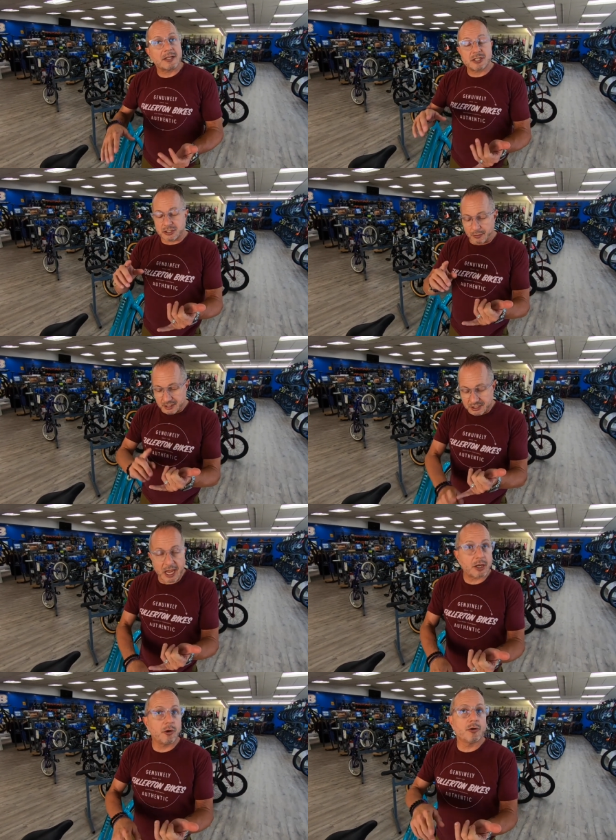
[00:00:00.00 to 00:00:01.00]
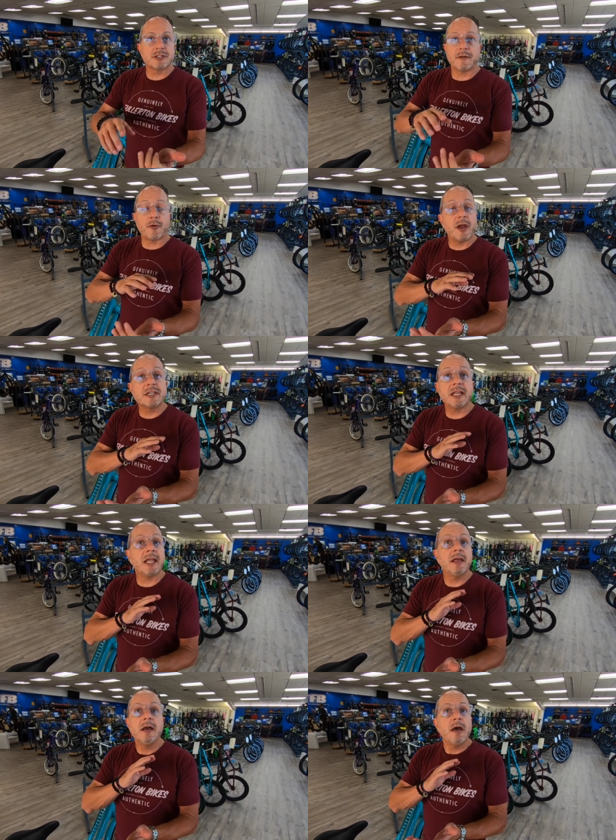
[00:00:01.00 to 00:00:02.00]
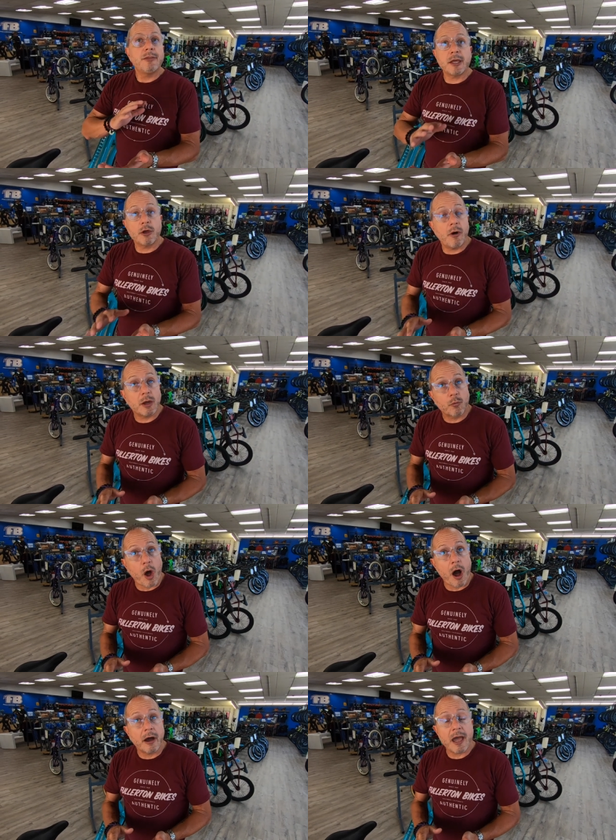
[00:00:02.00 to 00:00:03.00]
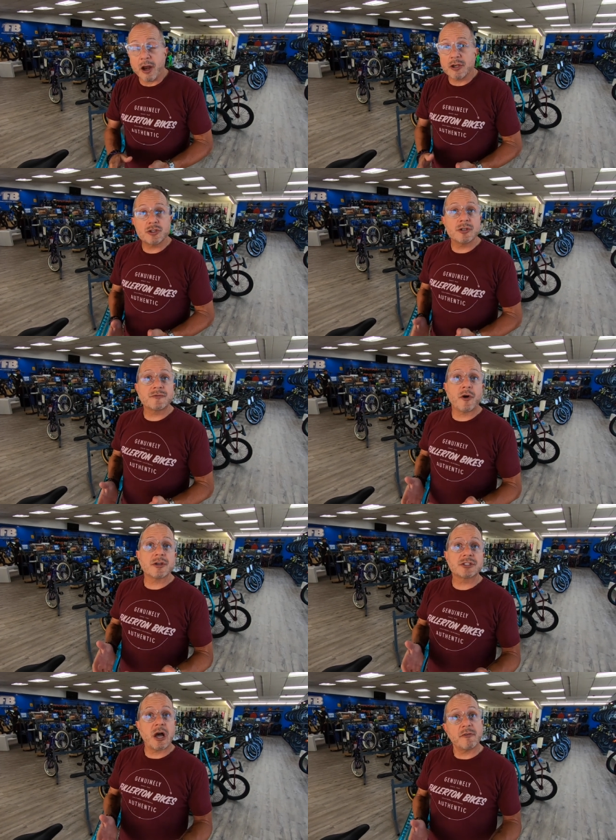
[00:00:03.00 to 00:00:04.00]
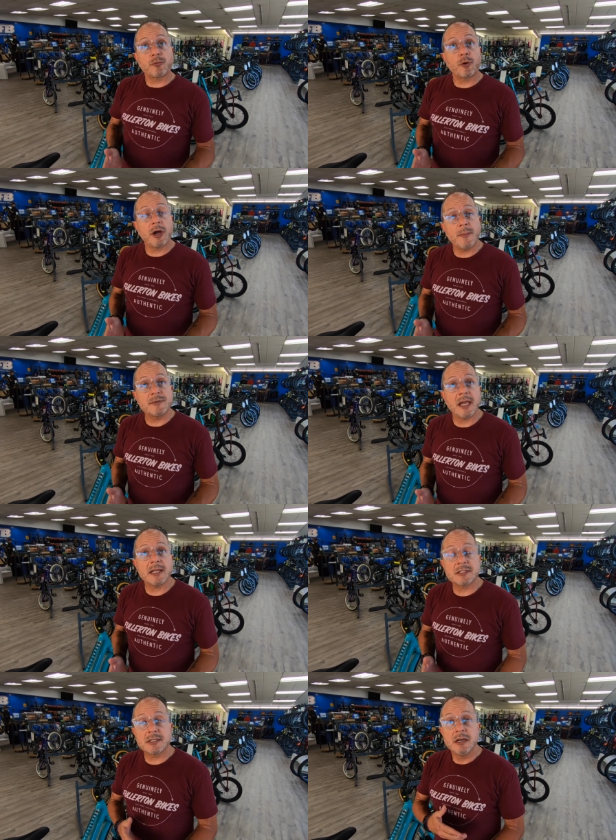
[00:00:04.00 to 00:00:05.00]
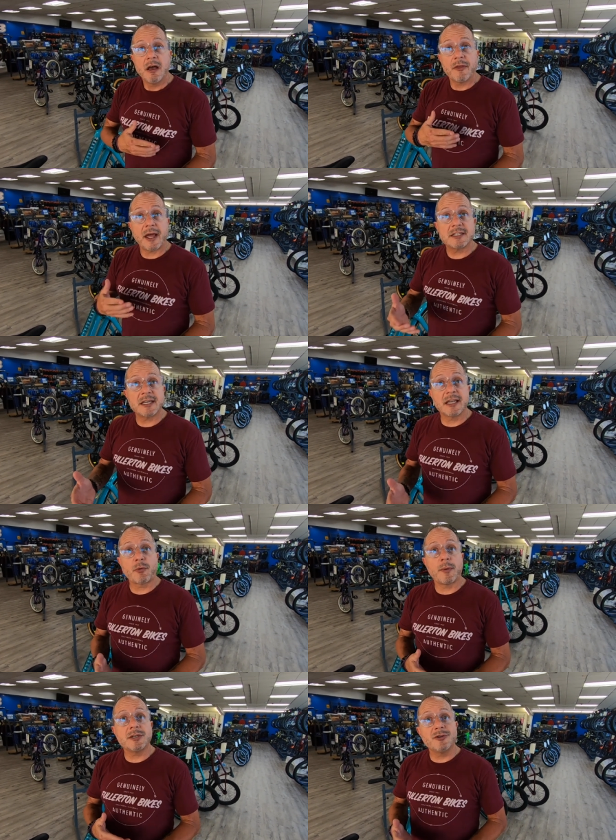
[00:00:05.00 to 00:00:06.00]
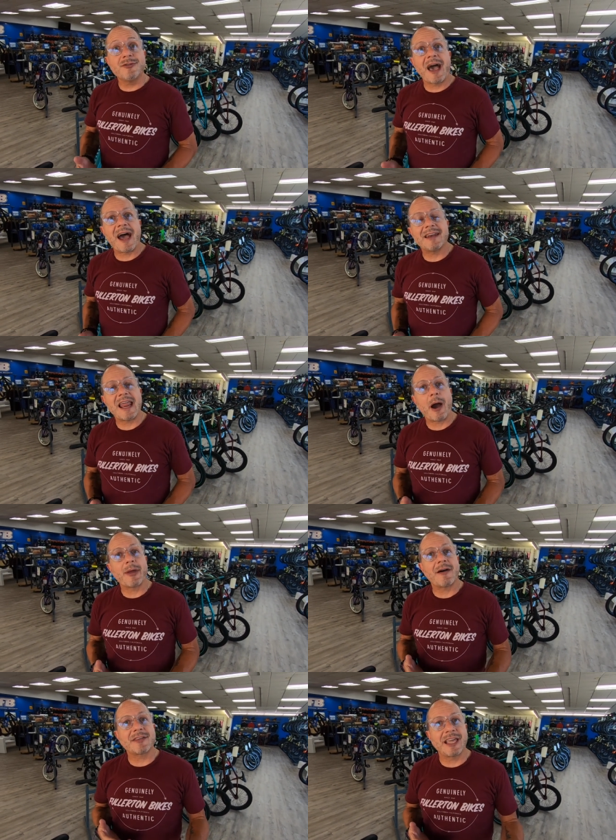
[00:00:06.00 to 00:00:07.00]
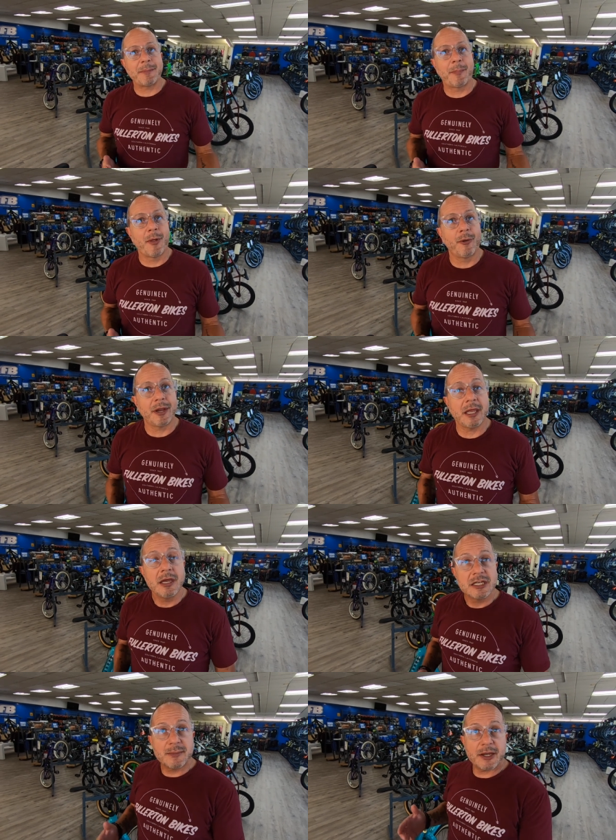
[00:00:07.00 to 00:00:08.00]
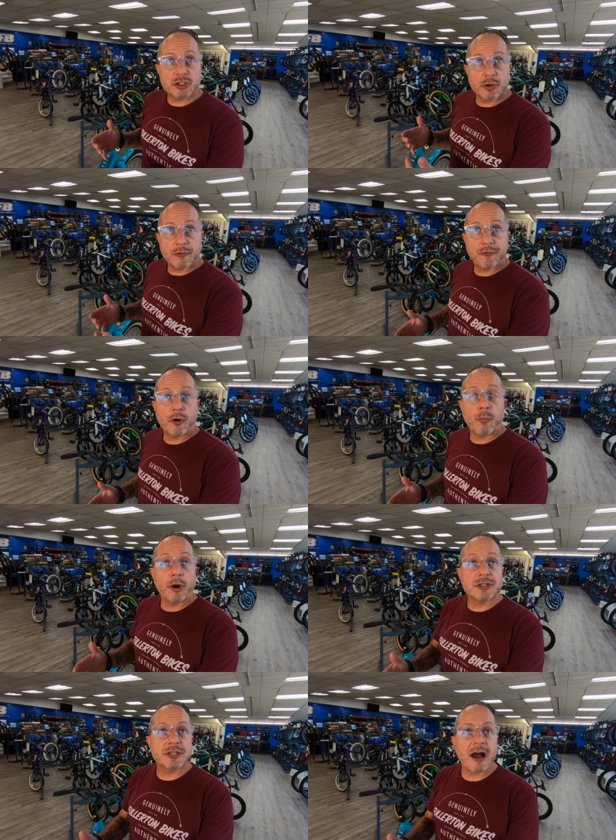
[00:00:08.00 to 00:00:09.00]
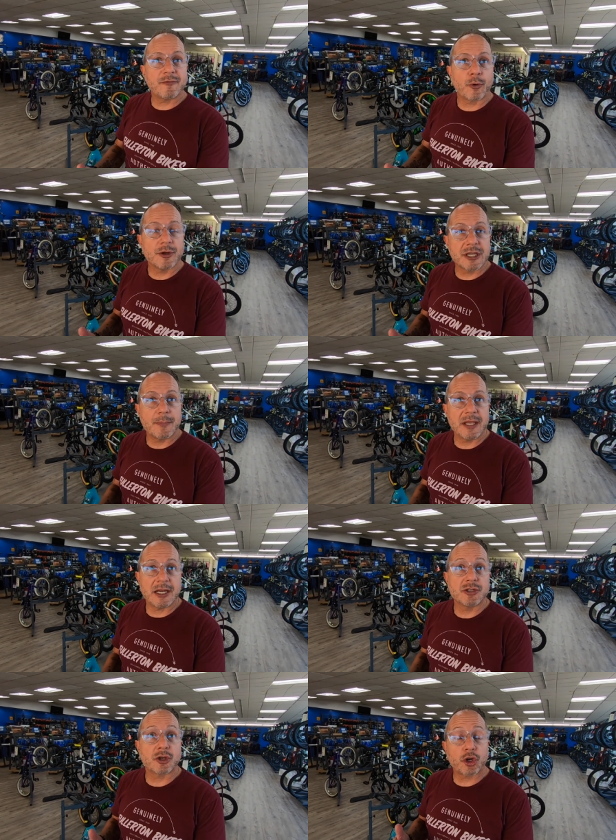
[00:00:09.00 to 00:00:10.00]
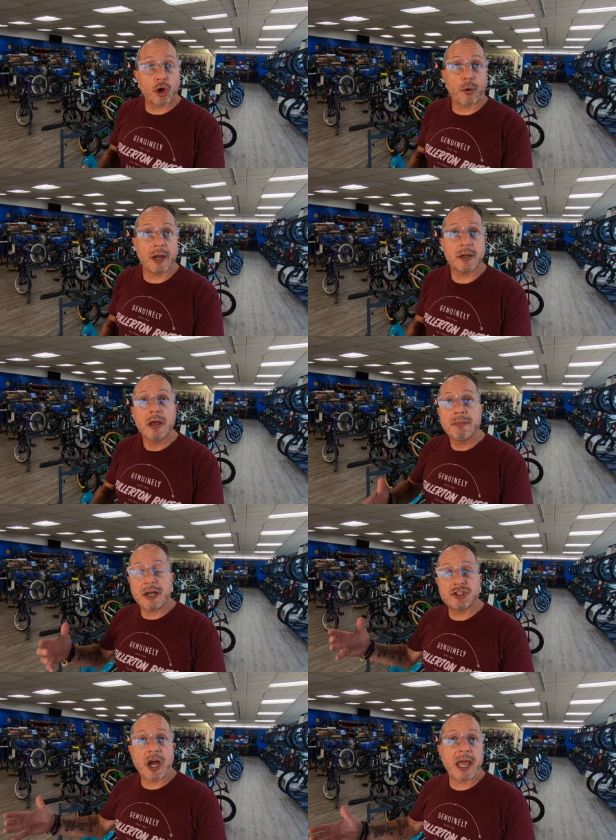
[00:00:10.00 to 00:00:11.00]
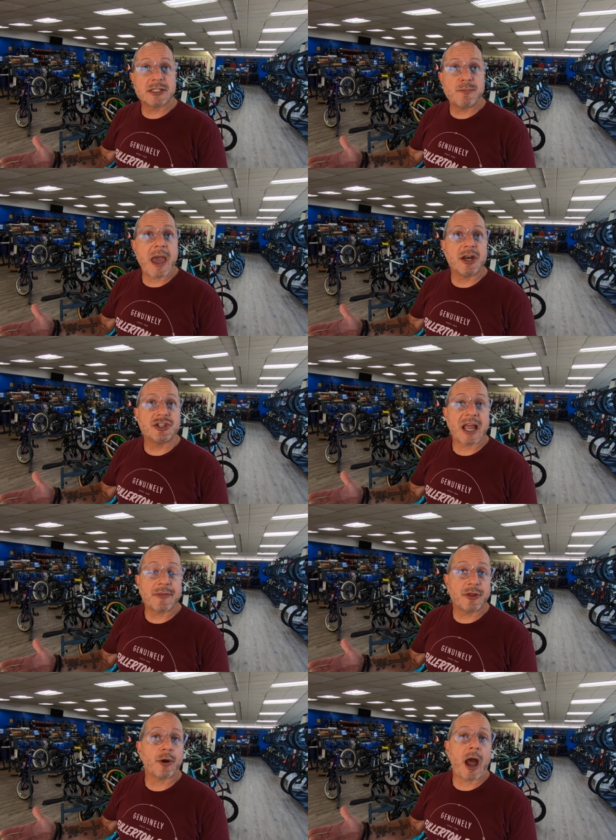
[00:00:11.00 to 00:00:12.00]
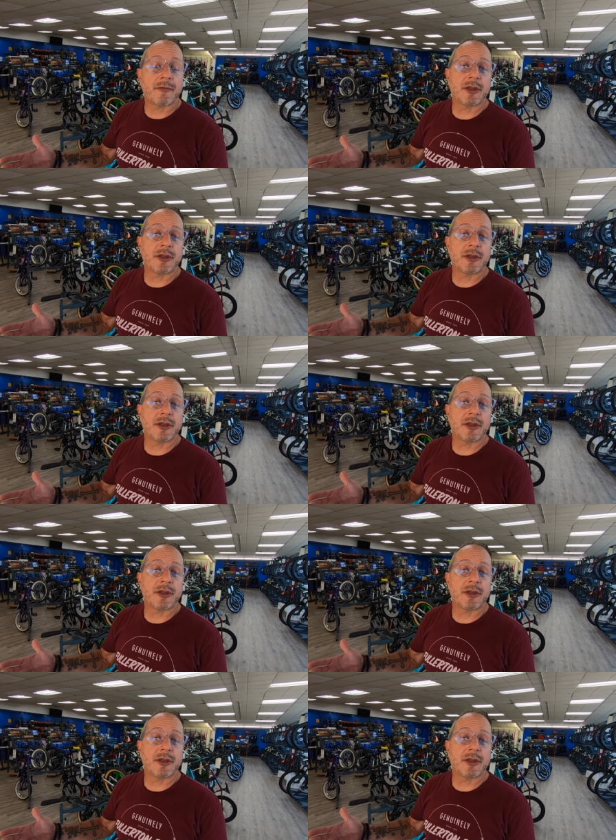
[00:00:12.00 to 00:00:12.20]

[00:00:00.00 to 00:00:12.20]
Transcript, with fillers: It lets us know the cycles and if there is anything going wrong. And also as far as software updates, the nice thing is when we do that, now we have the capability to make sure the firmware and software is updated to the current that Giant's managing at their